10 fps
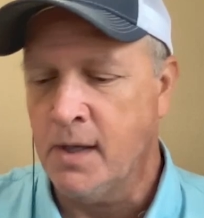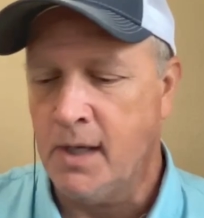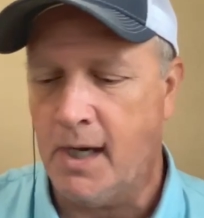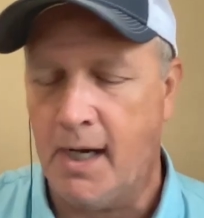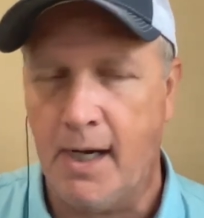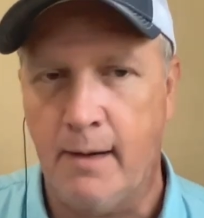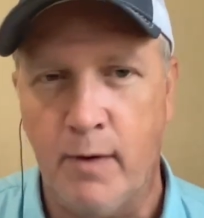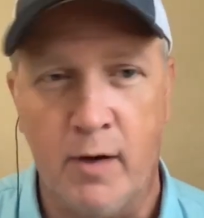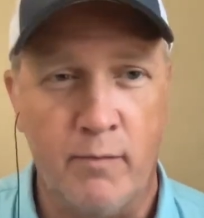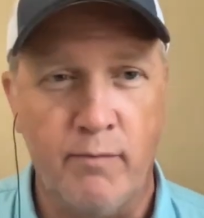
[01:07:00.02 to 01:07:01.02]
Um,
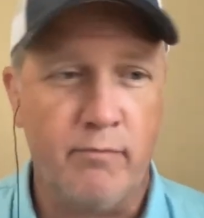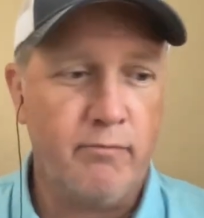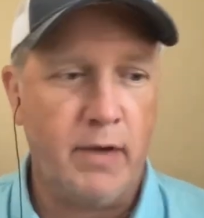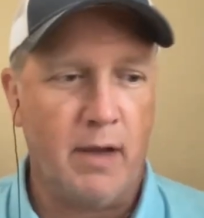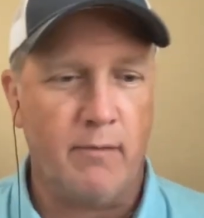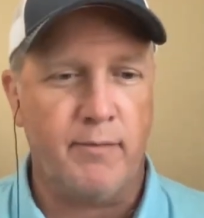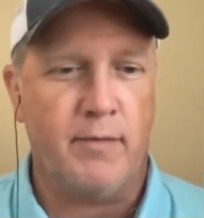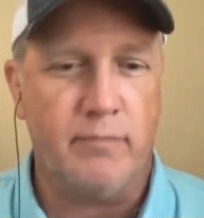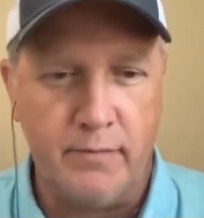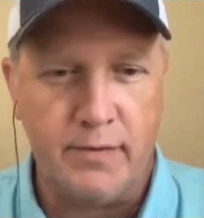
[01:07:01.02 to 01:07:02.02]
and you know,
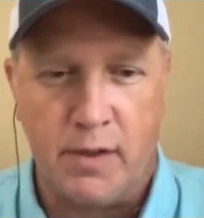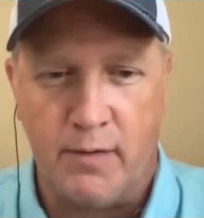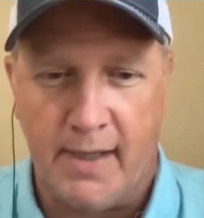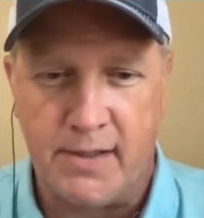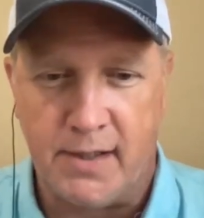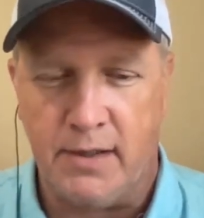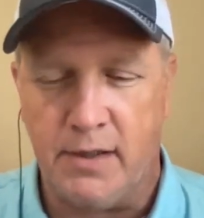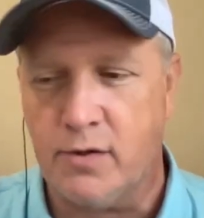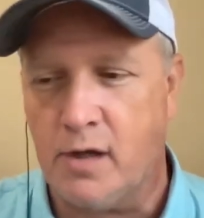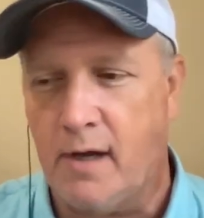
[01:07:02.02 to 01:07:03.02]
so that's the
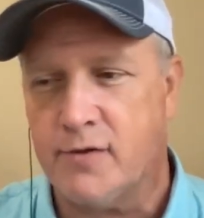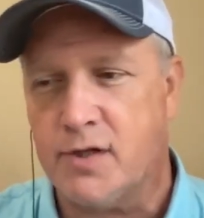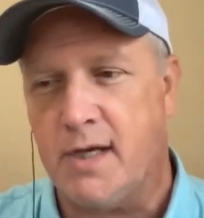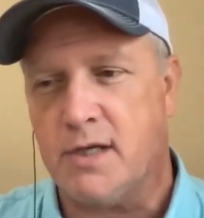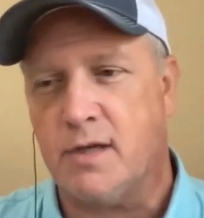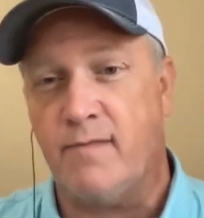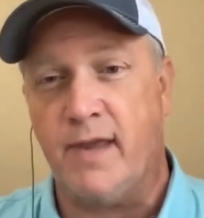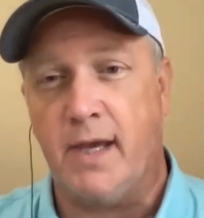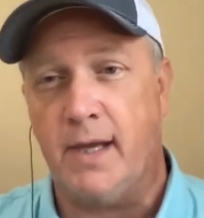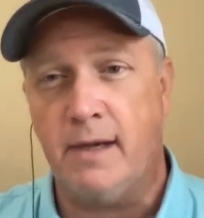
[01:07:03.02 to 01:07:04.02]
initial conversation.
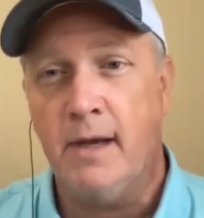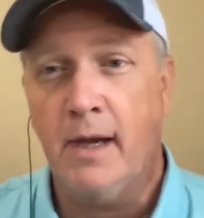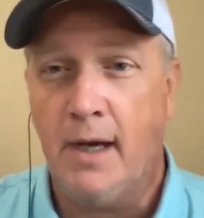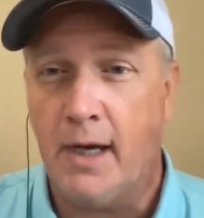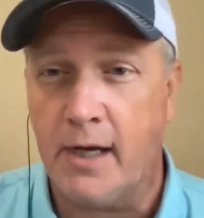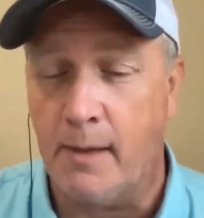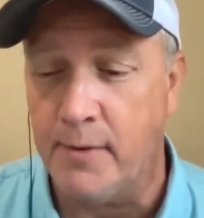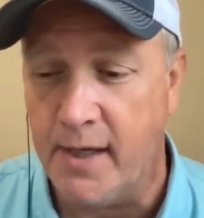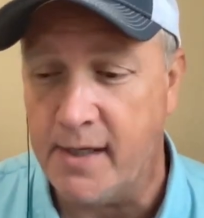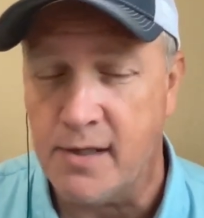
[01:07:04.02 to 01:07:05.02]
Then a couple
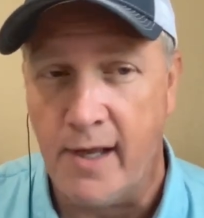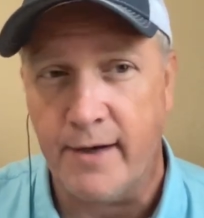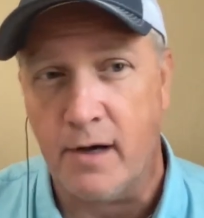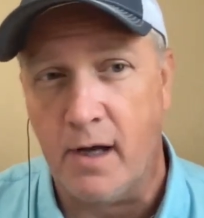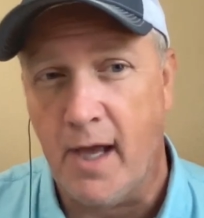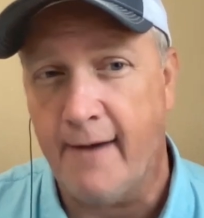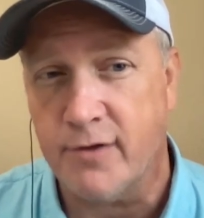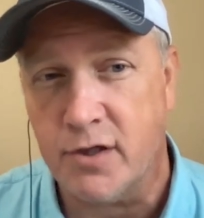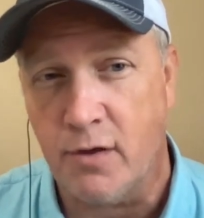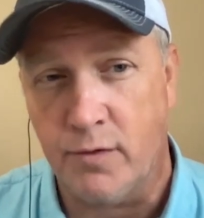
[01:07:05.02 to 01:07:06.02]
days later, I'll have a
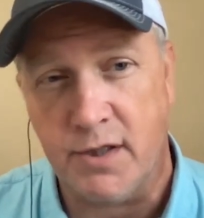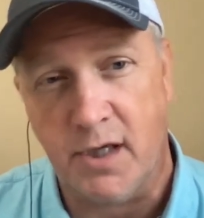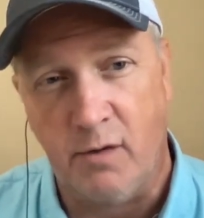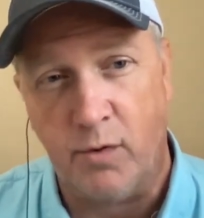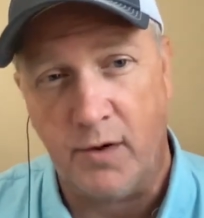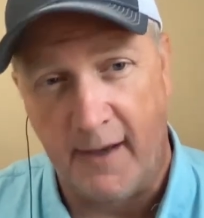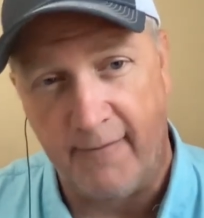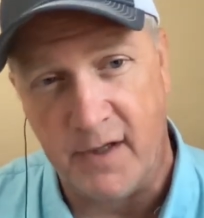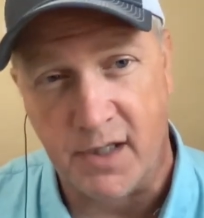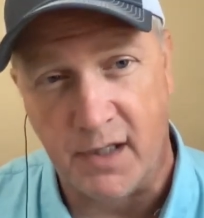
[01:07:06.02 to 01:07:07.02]
show and tell where they
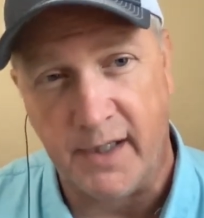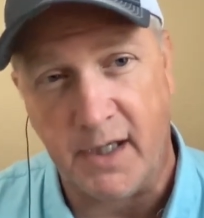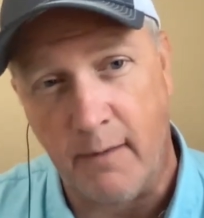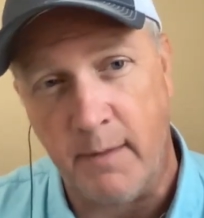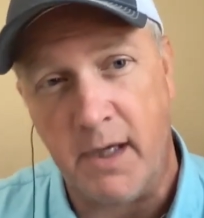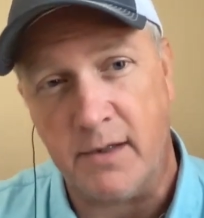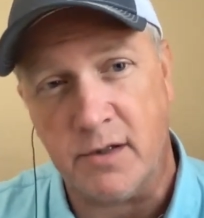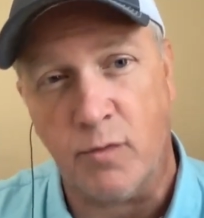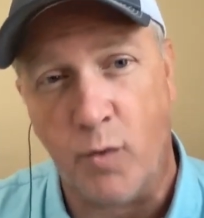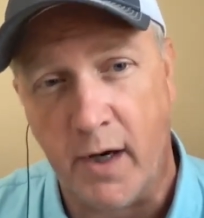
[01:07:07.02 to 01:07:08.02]
physically come into
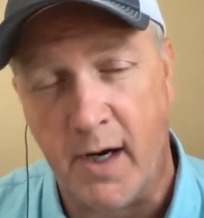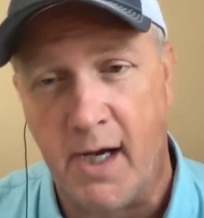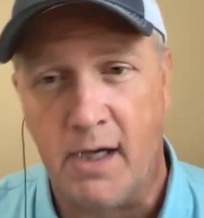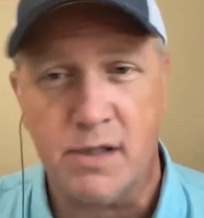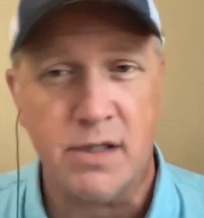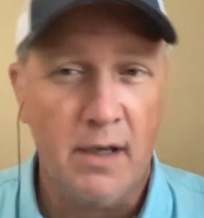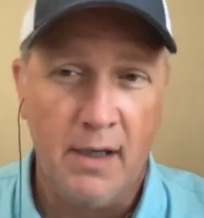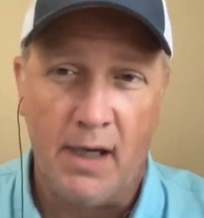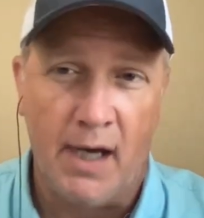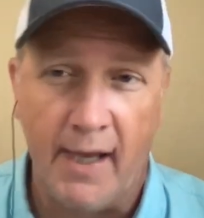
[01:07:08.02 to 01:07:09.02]
the warehouse.
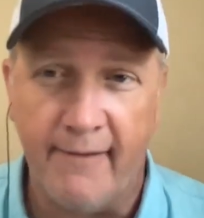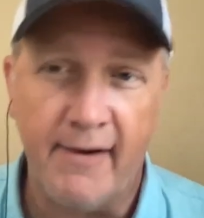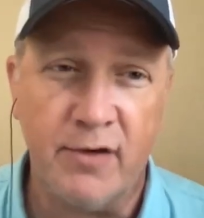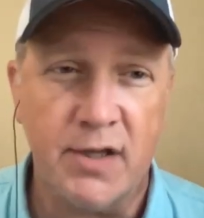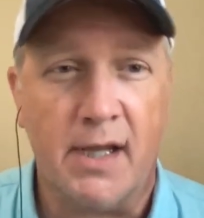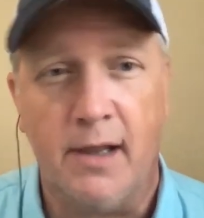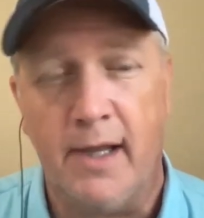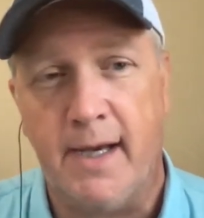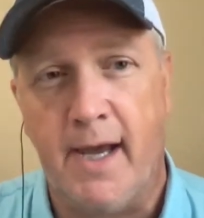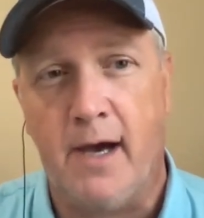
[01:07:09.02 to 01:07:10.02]
I'll have everything
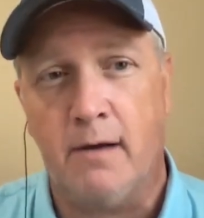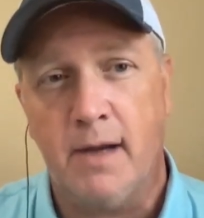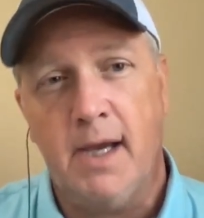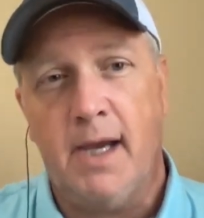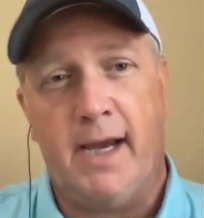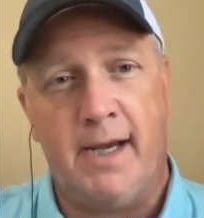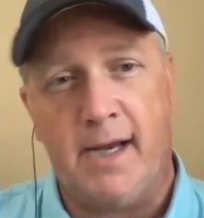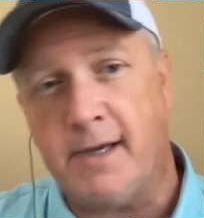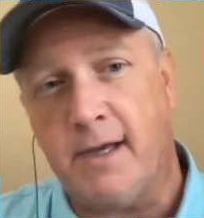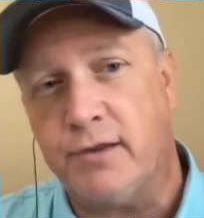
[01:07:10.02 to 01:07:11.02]
laid out and I
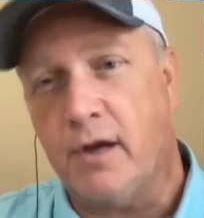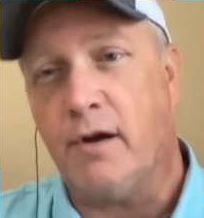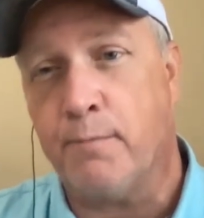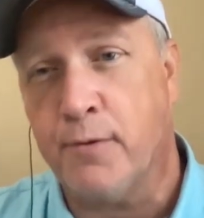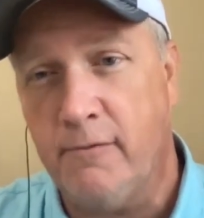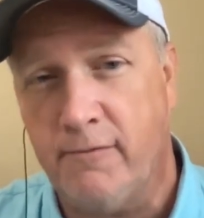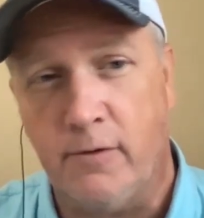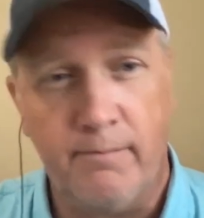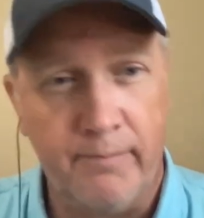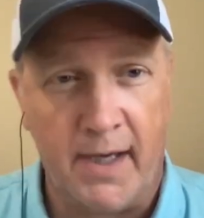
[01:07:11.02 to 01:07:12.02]
get their
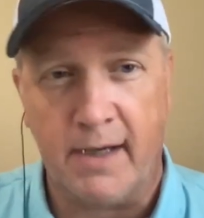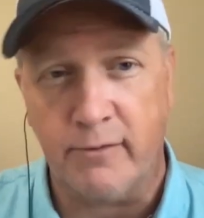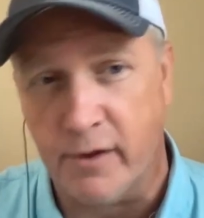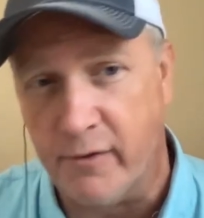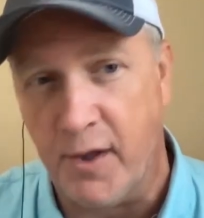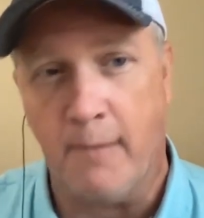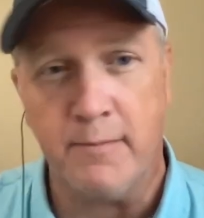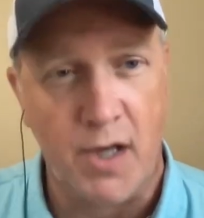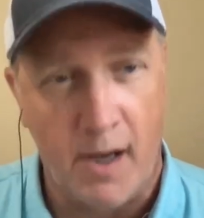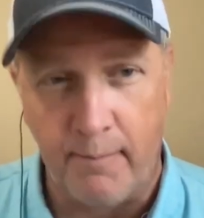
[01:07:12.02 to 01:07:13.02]
approval and I get their thumbs
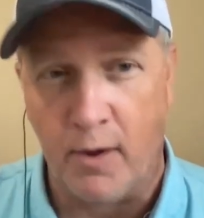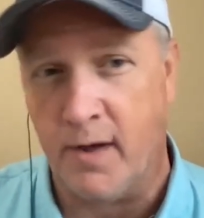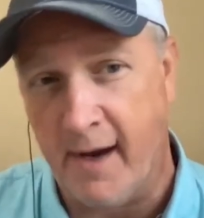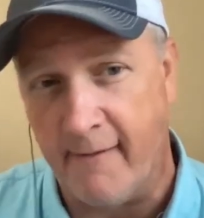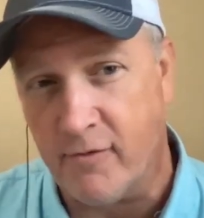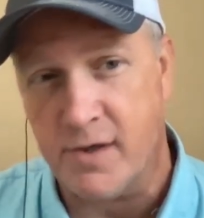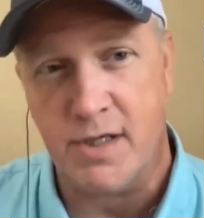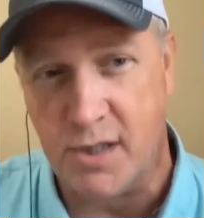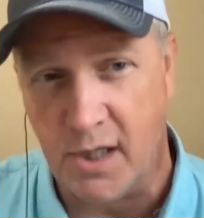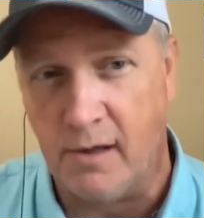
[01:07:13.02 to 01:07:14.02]
up on every
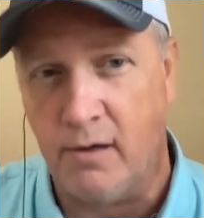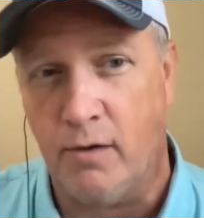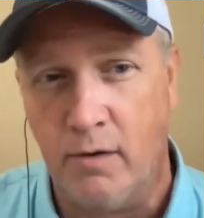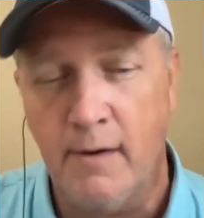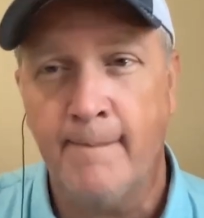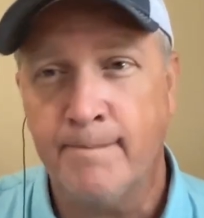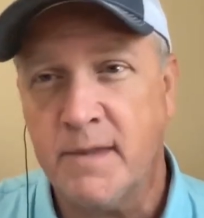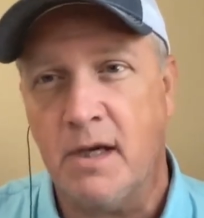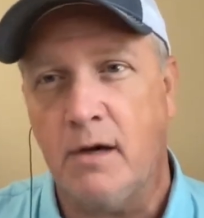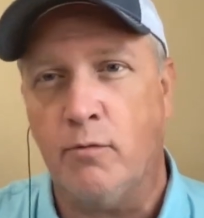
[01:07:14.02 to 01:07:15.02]
single,
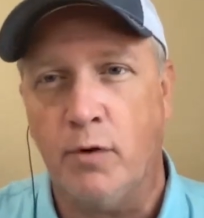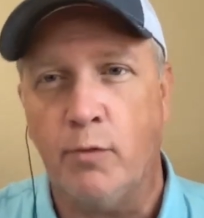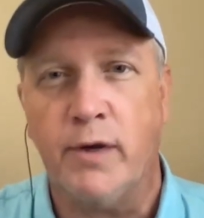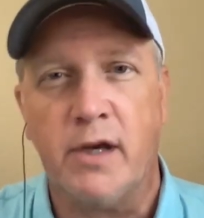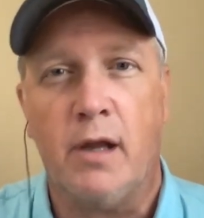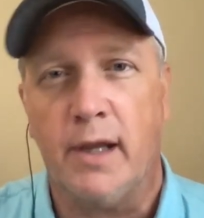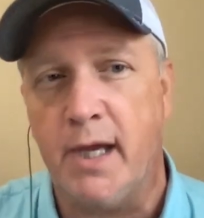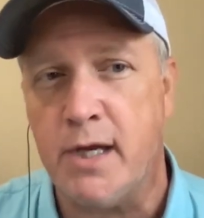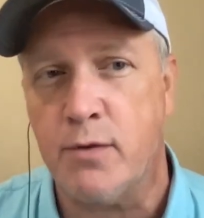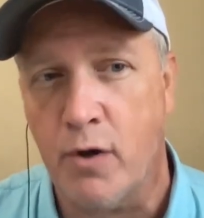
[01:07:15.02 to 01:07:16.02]
you know, what we call a
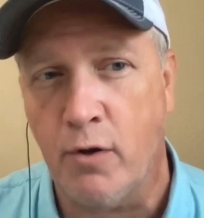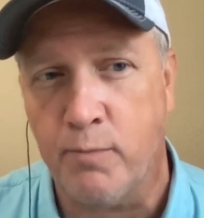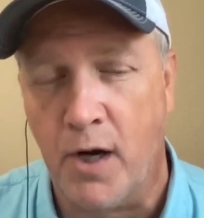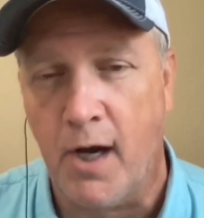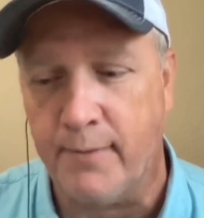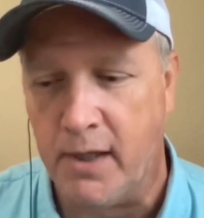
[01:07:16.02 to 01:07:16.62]
hero prop.